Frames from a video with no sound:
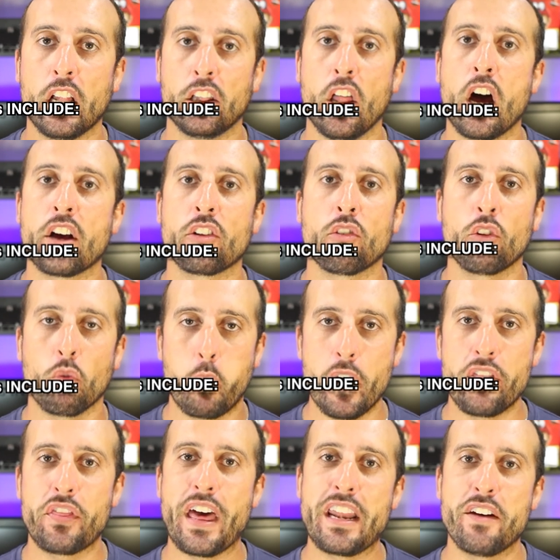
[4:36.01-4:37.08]
along
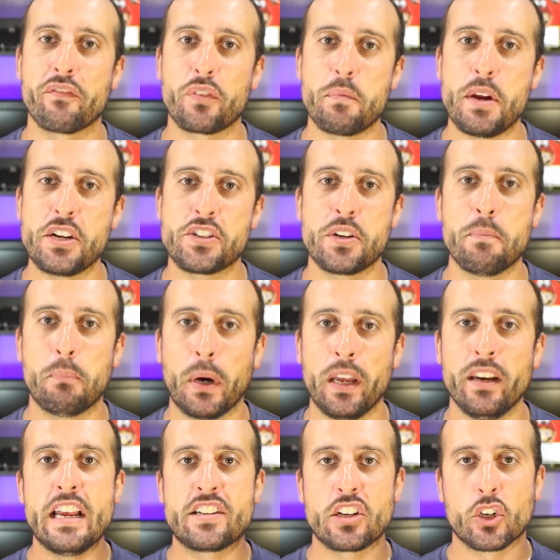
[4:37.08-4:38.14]
with that information,
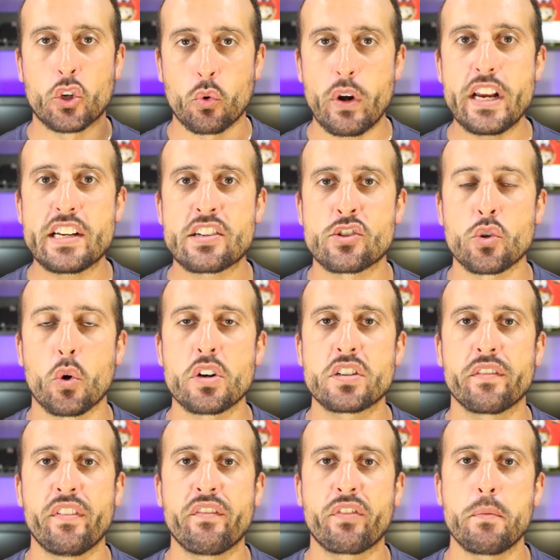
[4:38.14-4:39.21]
but it's a great
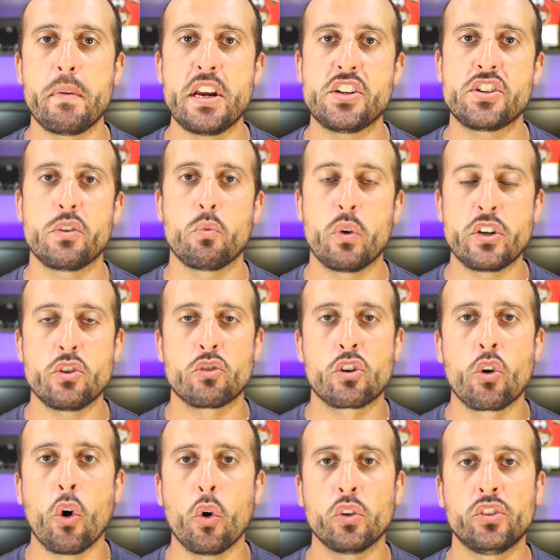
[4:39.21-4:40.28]
source of information when you
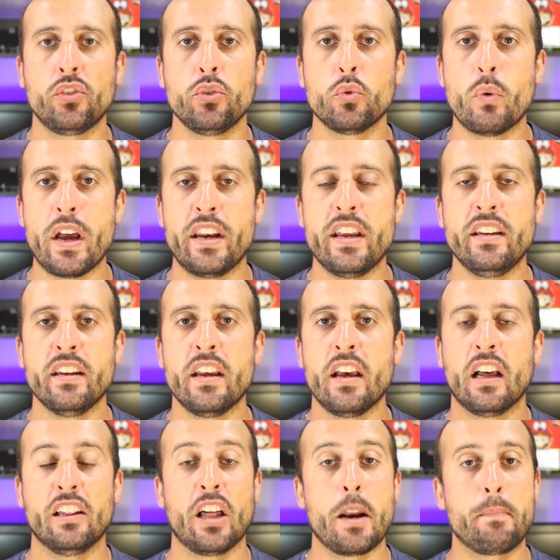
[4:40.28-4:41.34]
go to Reddit.
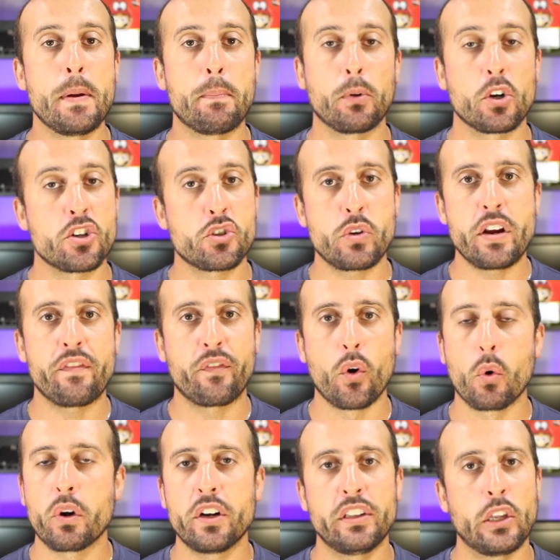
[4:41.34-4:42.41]
A lot of people are
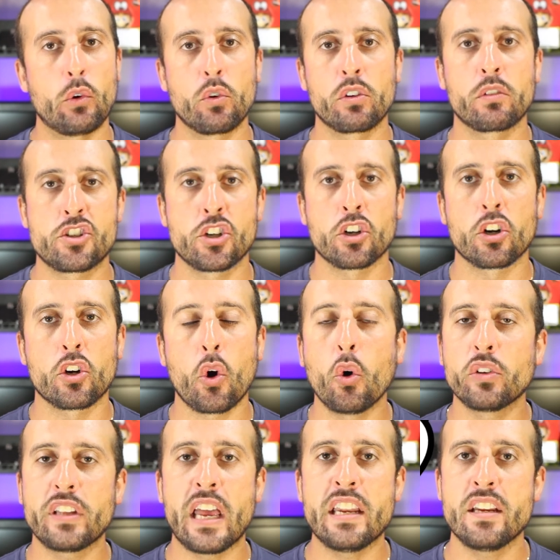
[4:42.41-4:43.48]
straightforward. They don't
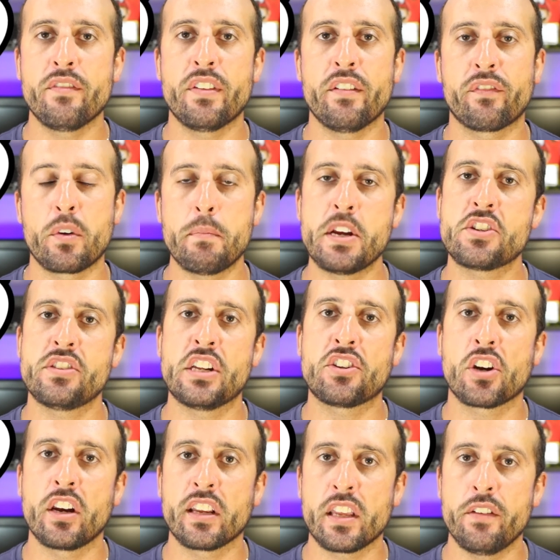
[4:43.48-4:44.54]
sugarcoat any of the information that
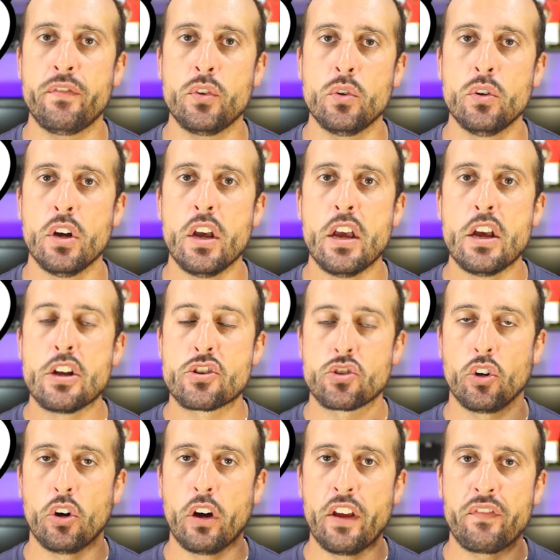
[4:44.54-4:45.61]
they're going to give you.
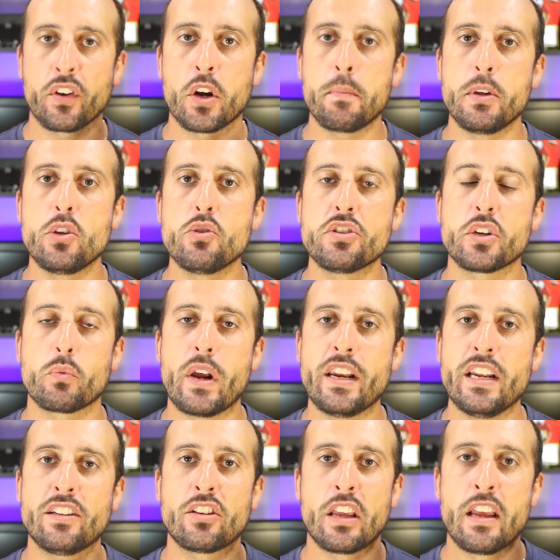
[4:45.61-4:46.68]
So if you're going to be using
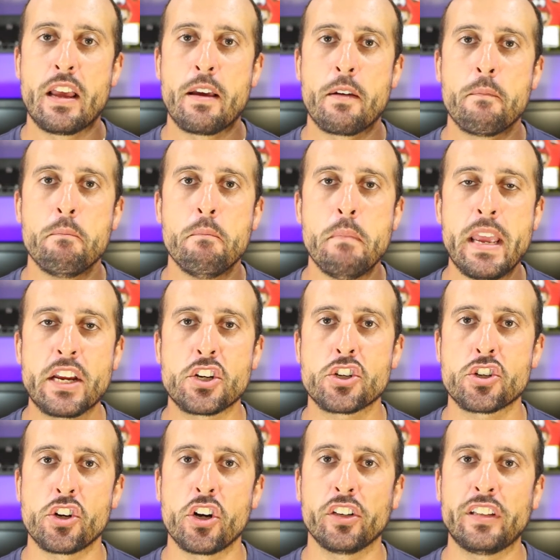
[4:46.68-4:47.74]
Reddit, make
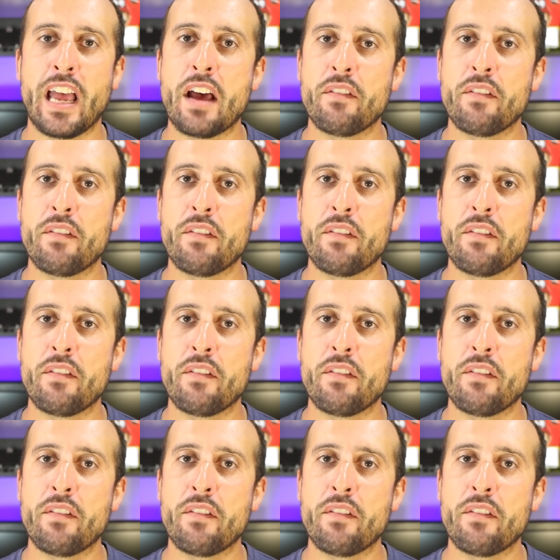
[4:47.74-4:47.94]
sure to